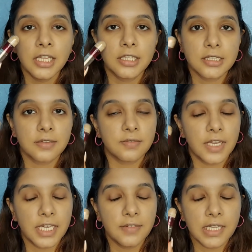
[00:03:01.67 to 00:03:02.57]
This is a
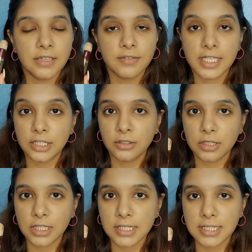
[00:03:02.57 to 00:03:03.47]
very
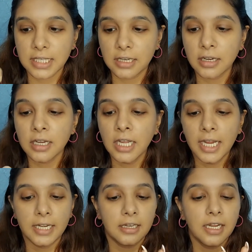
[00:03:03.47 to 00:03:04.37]
good concealer.
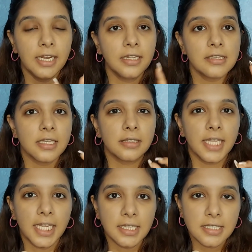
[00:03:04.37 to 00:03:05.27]
It is a
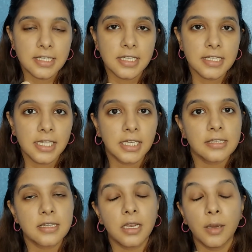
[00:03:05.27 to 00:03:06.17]
thick consistency
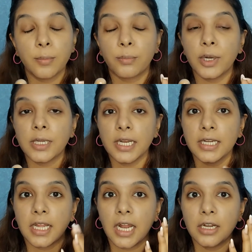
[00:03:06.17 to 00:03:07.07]
concealer, but
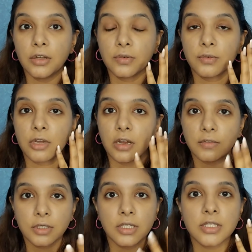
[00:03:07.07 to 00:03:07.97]
it kind of
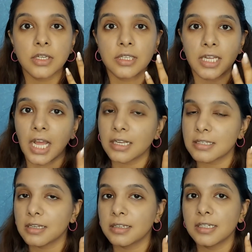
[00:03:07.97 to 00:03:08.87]
covers your dark
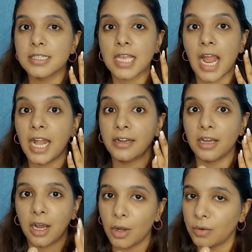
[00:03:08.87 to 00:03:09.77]
circles and
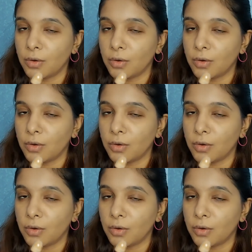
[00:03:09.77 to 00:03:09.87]
how,